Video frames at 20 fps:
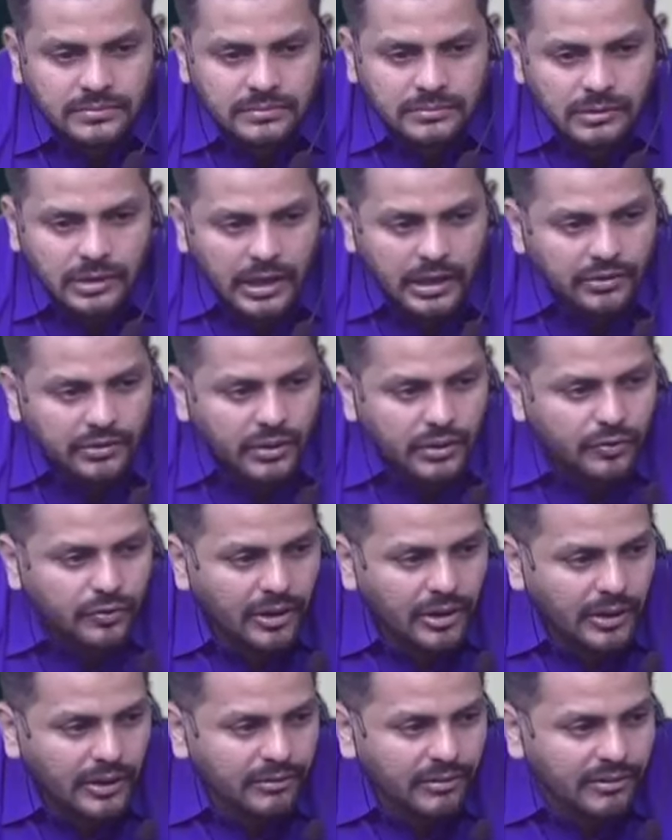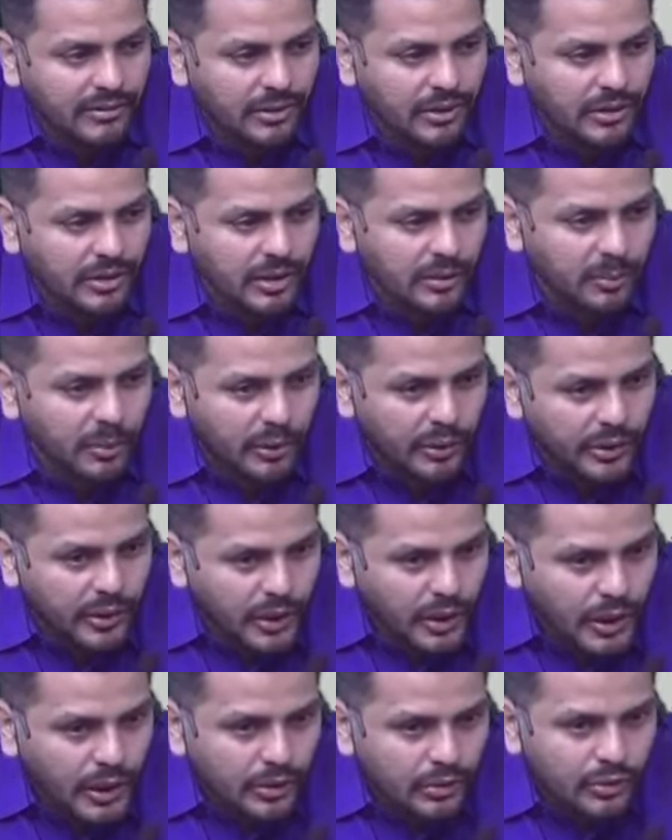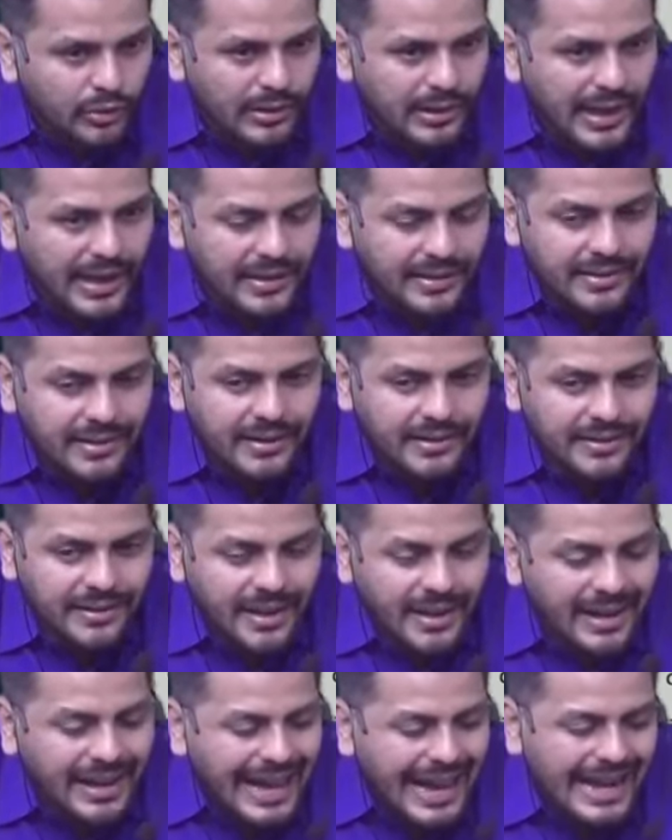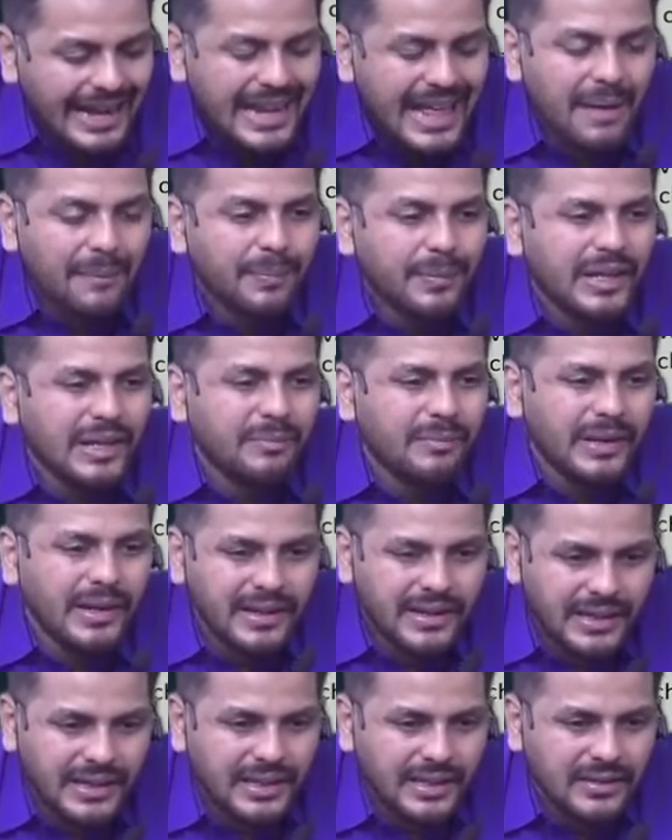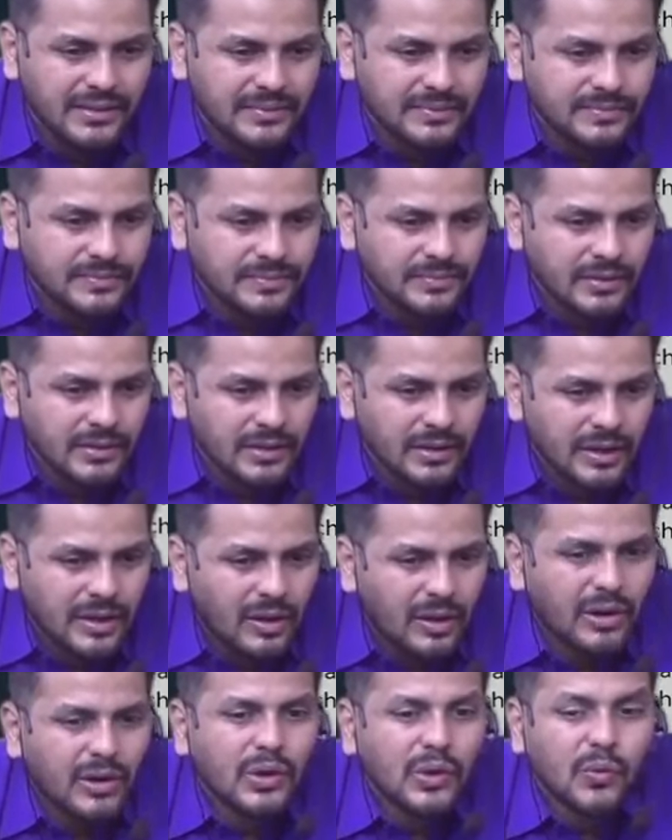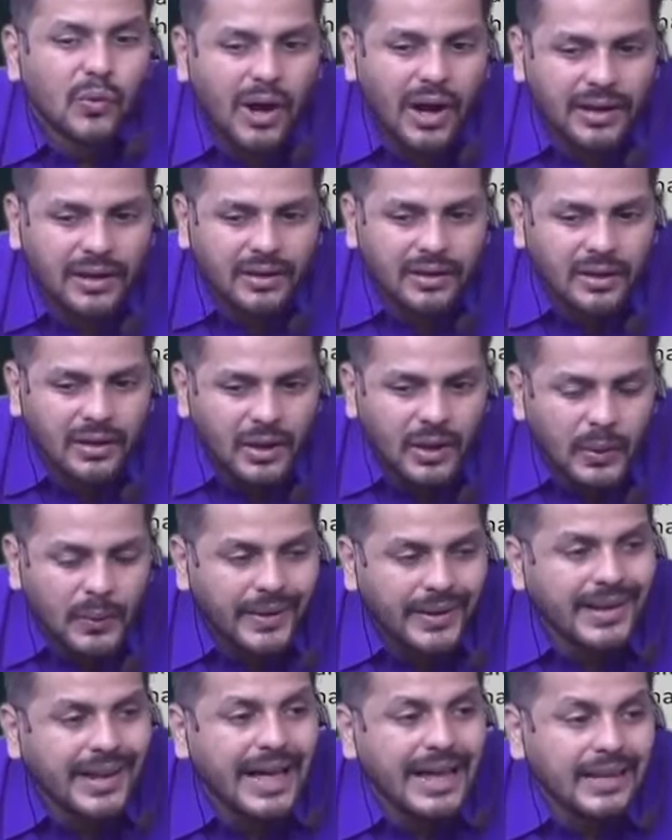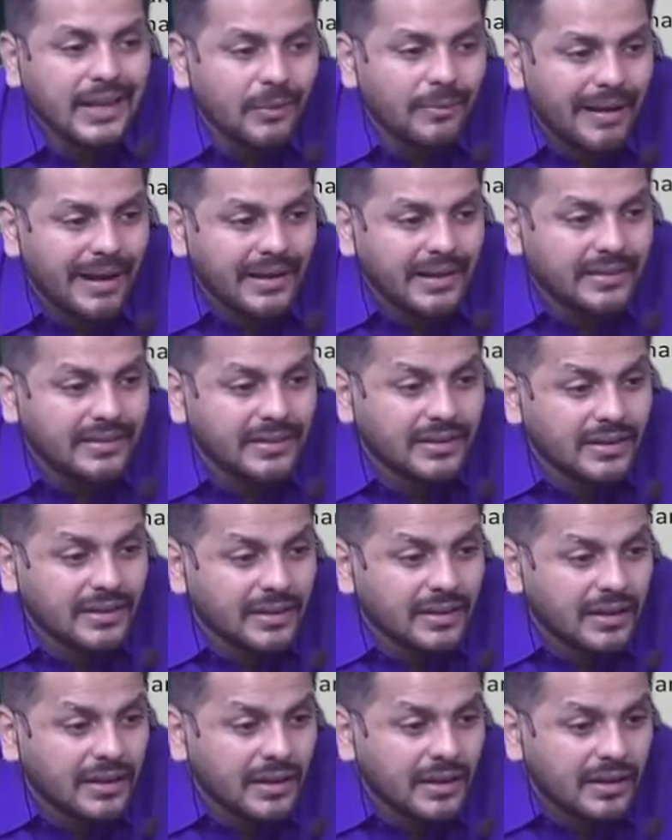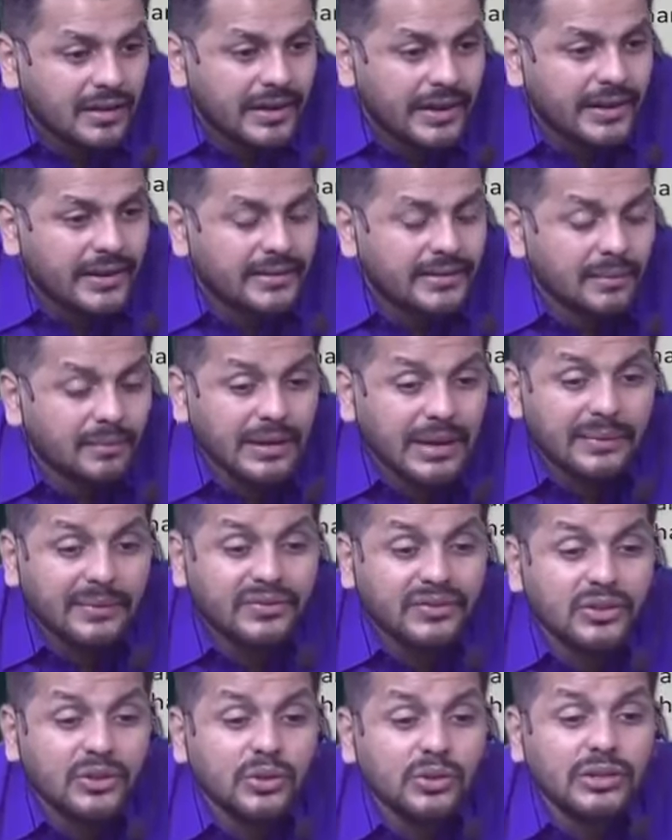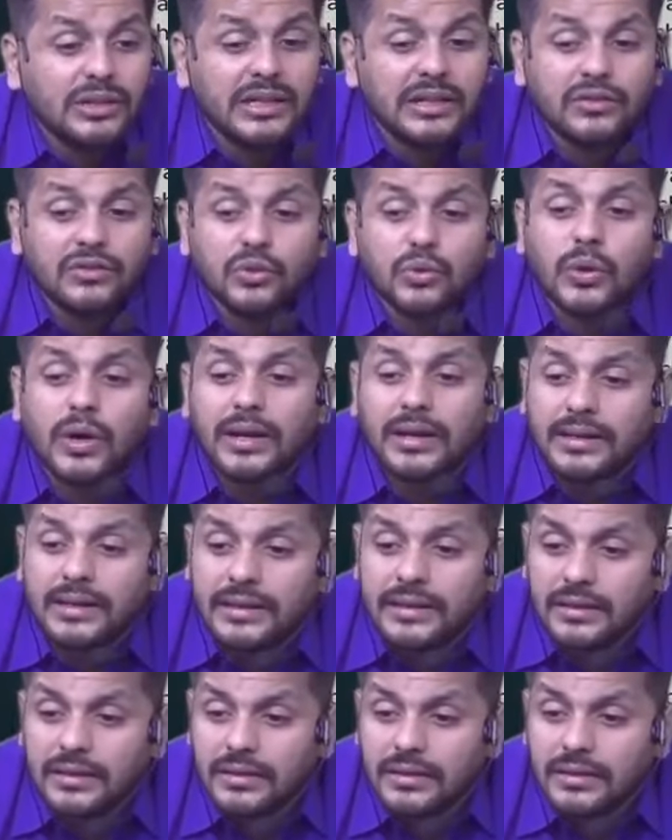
Guys, are you following what we're talking about? Like this, adaptability. Onto what? When are you managing? Right? Sometimes we do things too early.